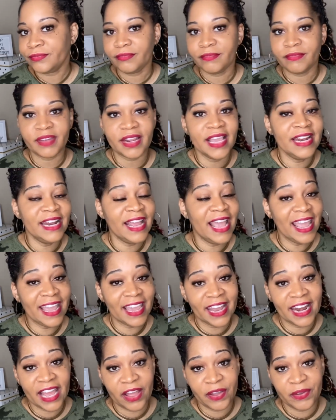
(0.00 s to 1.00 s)
and hanging
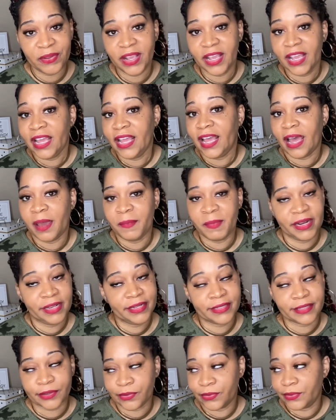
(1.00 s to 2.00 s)
out. I mean,
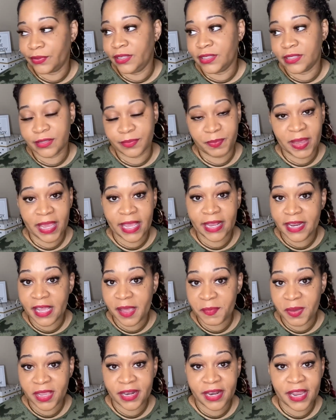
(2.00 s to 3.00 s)
it's
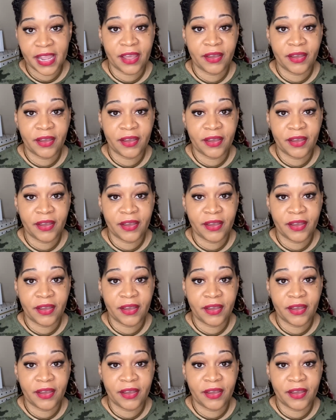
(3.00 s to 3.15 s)
pandemic now.